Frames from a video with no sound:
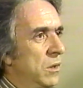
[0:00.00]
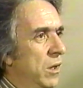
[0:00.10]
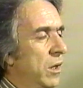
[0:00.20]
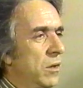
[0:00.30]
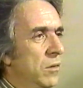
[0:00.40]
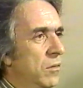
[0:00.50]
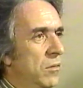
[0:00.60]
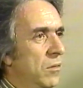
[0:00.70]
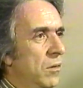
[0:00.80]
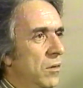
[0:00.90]

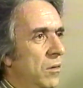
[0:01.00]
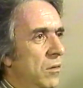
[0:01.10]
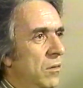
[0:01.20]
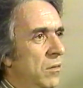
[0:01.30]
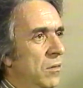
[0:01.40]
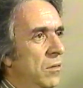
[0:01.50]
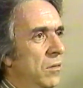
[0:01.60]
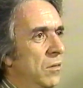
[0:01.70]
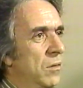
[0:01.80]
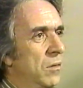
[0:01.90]
and
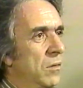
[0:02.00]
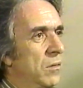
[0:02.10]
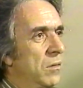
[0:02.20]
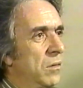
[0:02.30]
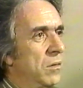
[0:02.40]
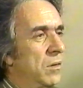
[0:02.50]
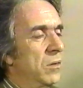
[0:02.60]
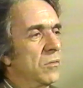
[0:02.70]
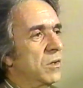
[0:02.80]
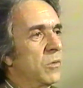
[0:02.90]
I
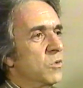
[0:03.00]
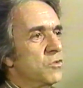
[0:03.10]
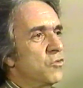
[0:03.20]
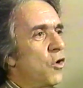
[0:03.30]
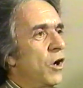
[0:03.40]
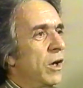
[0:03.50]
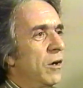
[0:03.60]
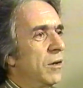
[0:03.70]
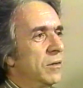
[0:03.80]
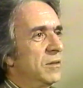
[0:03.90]
don't think was drawing
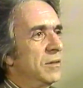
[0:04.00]
on,